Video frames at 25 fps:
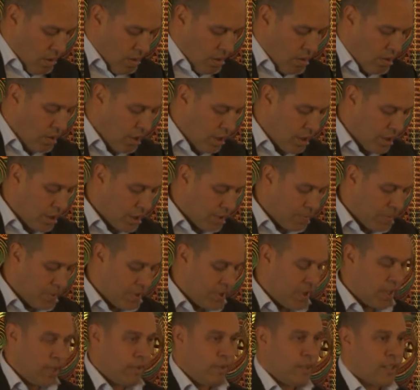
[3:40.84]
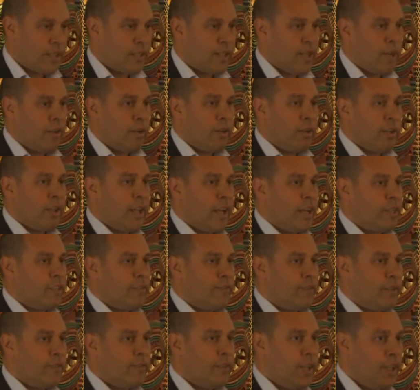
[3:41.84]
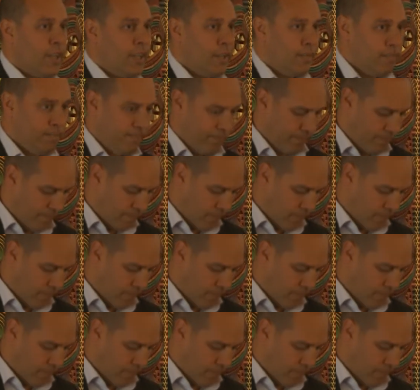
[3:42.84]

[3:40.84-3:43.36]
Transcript: 36% of us are under the age of 15,